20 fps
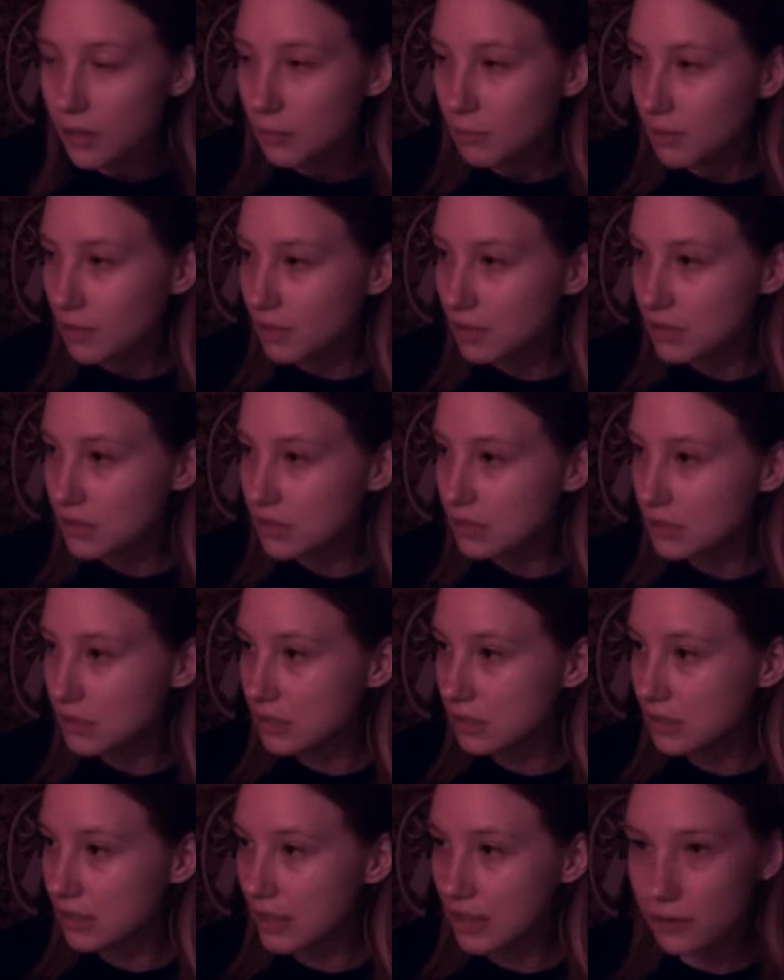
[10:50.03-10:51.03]
because
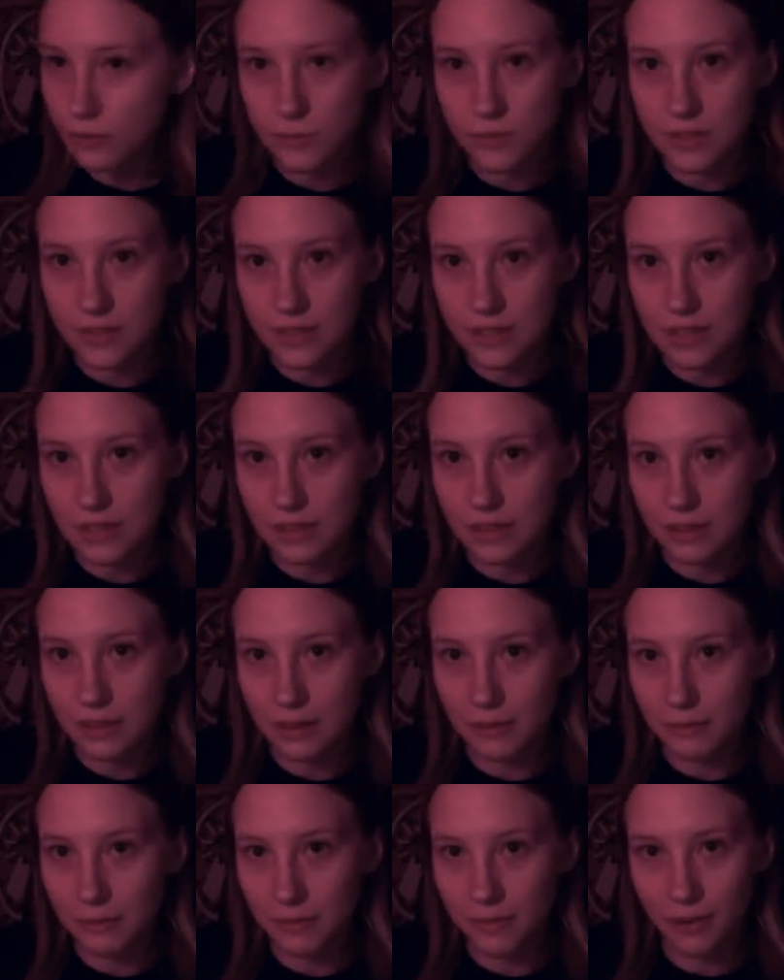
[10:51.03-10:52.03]
they don't see
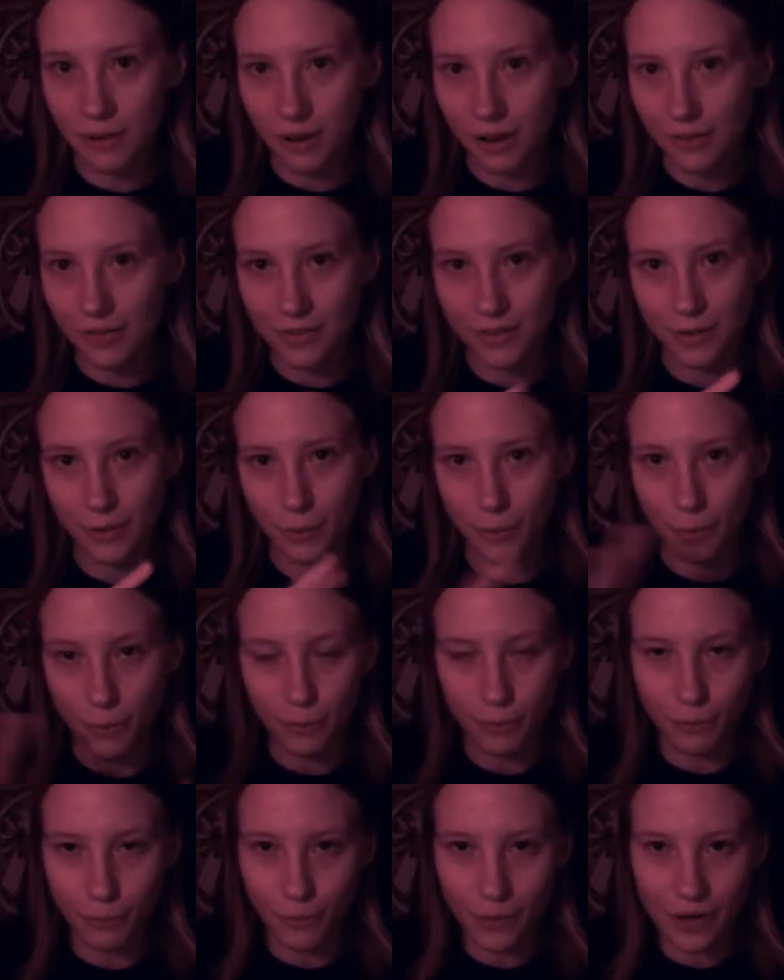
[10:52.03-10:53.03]
them on their
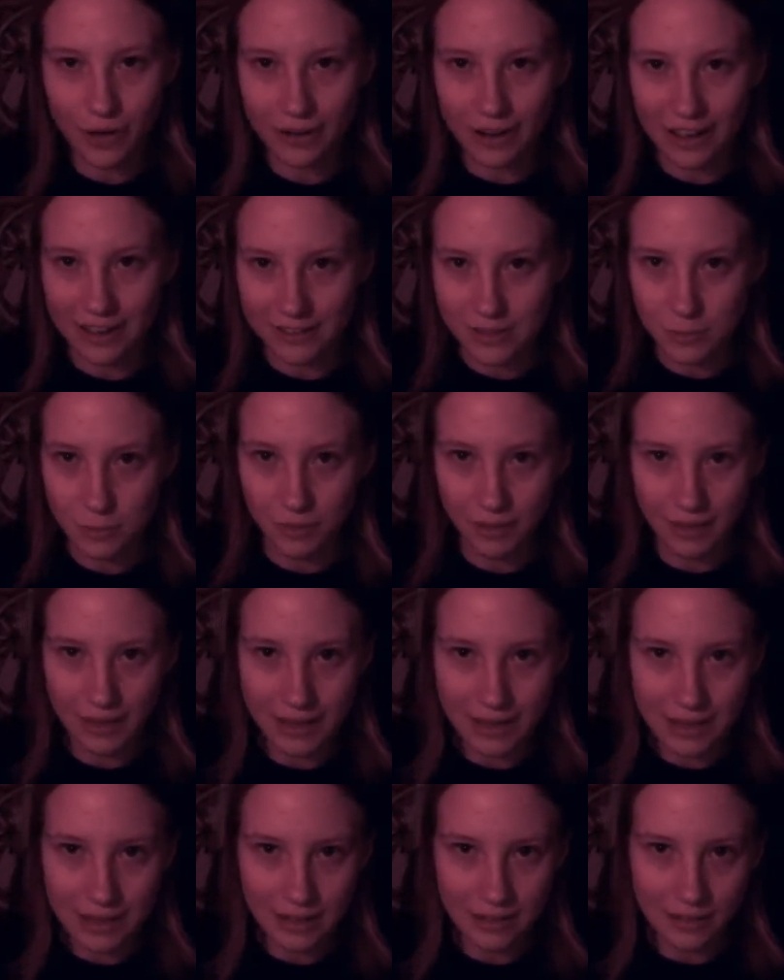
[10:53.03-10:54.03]
weird-ass
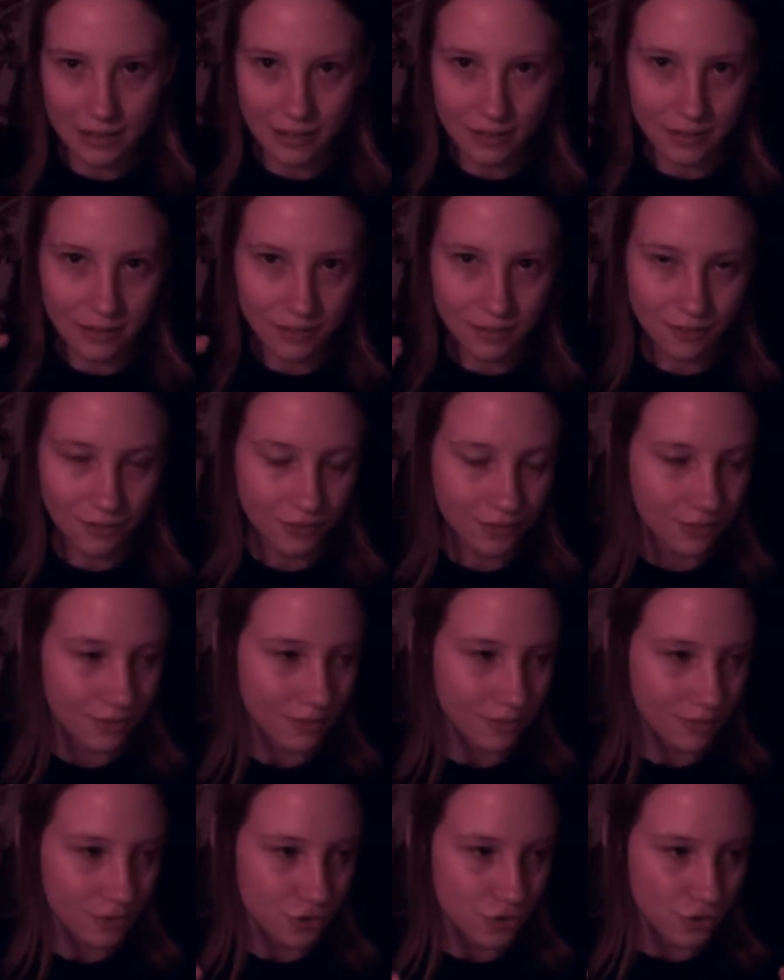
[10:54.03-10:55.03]
plane of
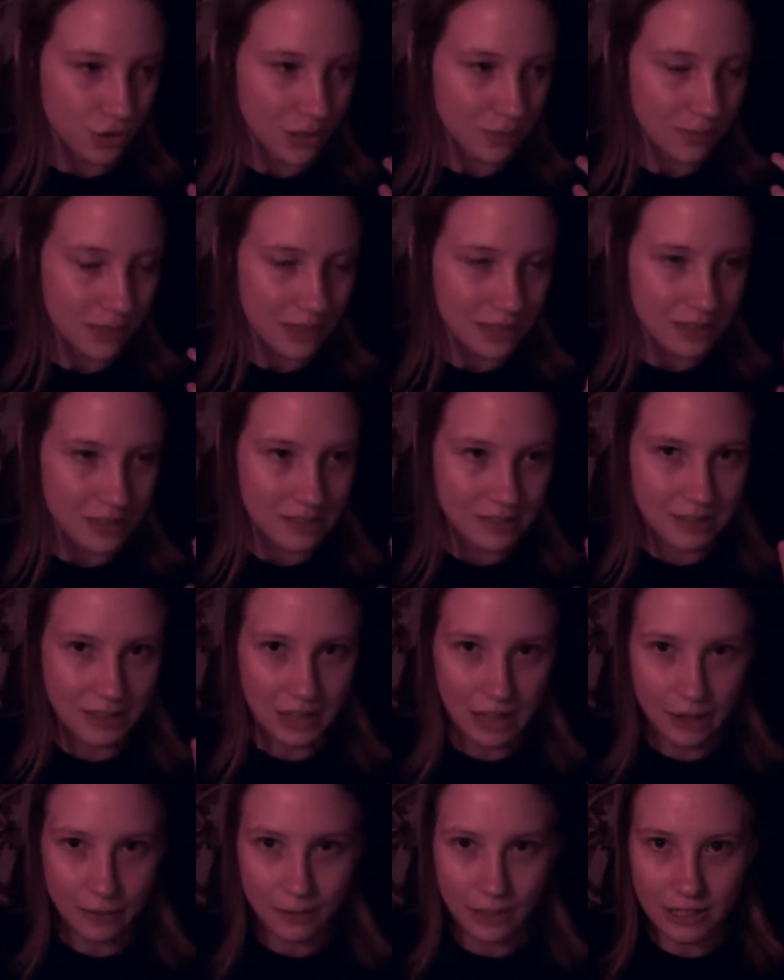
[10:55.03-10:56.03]
dreaminess,
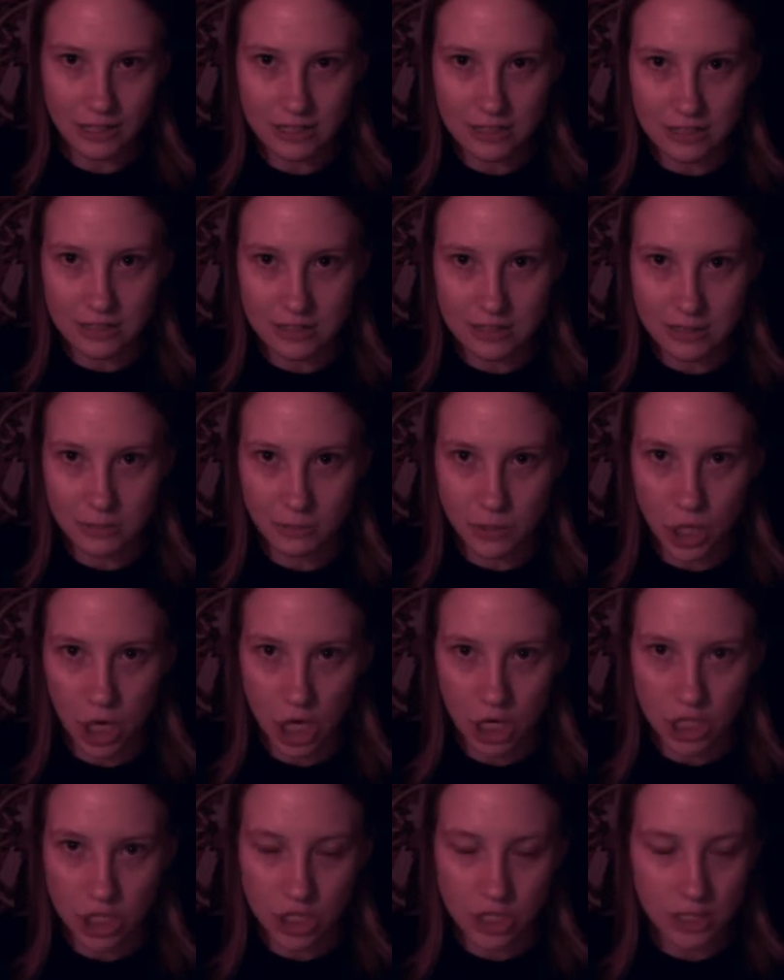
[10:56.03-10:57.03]
cloudiness,
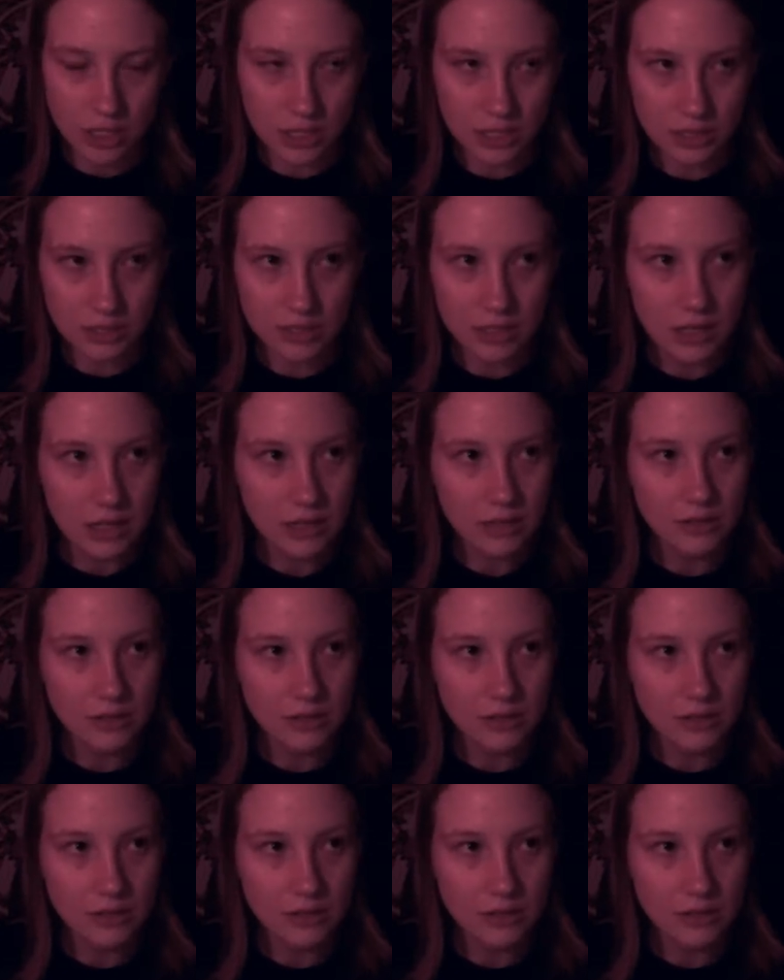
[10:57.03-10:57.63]
subconsciousness.